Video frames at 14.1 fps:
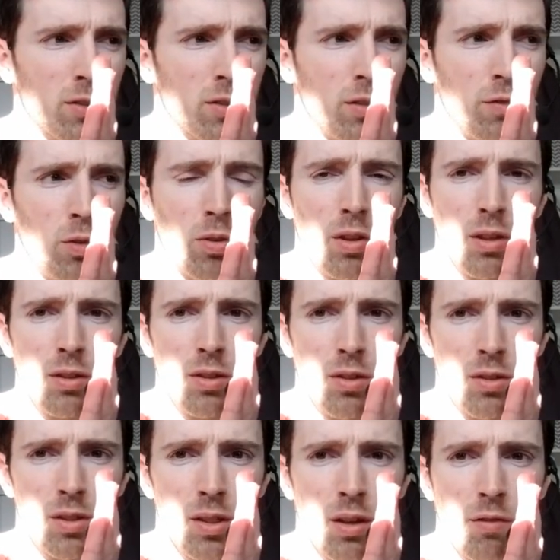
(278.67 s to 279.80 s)
So if you think to
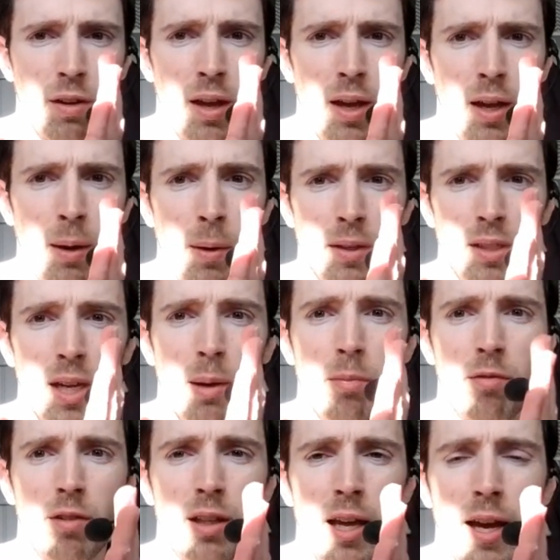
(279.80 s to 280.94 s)
yourself, hey, I'm on top
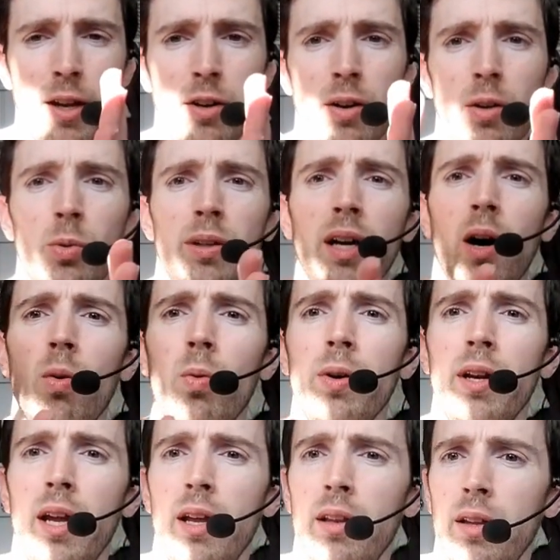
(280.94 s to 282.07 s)
of a ladder, I only got one
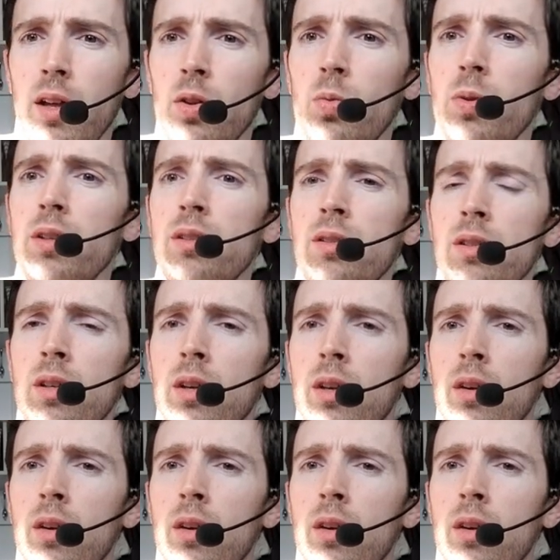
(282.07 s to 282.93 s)
hand, the other one is